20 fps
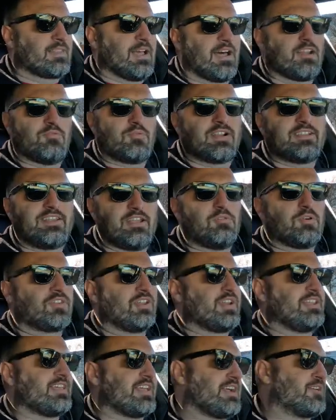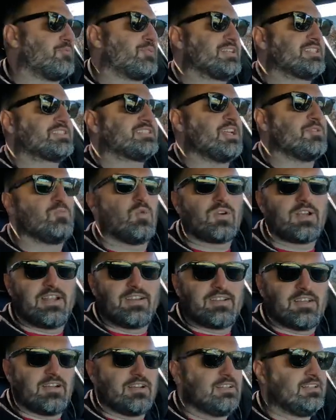I don't want to deal with anything. I don't want to send one
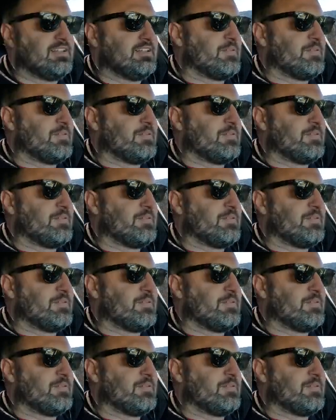into,